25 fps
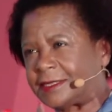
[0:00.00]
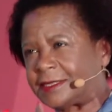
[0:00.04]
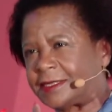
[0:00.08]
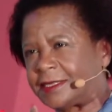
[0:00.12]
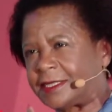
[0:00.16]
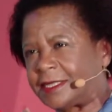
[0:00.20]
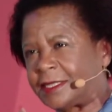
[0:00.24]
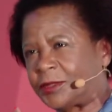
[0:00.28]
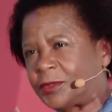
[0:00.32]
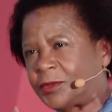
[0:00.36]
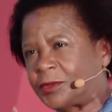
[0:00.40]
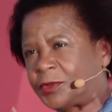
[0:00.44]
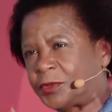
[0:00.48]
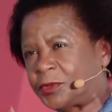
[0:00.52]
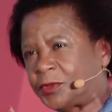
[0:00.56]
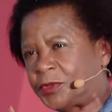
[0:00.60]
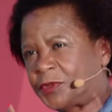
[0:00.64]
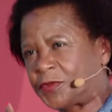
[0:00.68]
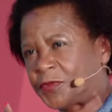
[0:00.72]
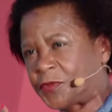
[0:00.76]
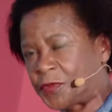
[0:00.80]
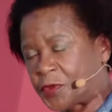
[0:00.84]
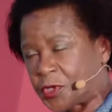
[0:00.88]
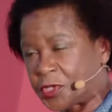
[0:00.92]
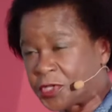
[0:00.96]
the
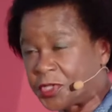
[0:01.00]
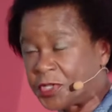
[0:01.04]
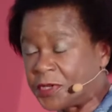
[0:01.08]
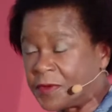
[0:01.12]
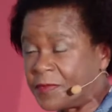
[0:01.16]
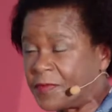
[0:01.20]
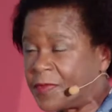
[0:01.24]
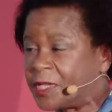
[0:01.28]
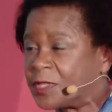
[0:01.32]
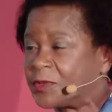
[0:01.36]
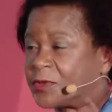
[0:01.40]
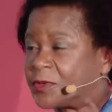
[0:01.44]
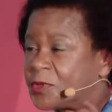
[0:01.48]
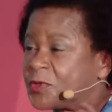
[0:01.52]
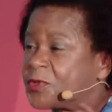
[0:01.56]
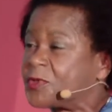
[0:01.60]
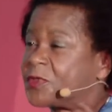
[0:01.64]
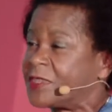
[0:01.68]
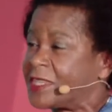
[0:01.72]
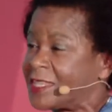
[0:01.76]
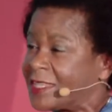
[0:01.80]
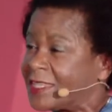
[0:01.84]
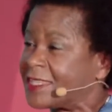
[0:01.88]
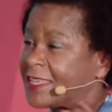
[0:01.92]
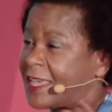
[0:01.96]
good fortune, but also
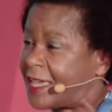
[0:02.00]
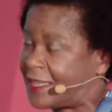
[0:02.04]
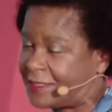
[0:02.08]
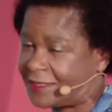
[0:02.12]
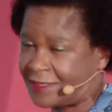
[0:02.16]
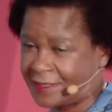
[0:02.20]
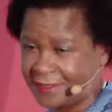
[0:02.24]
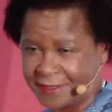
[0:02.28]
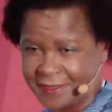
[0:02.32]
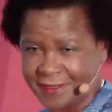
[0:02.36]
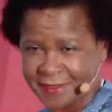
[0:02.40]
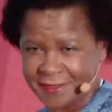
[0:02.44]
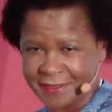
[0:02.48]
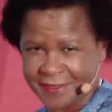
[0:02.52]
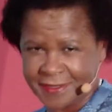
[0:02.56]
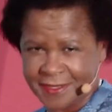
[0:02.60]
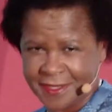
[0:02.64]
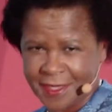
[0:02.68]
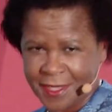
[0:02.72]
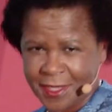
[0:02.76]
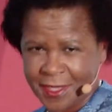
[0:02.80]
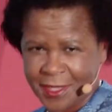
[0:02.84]
the sense,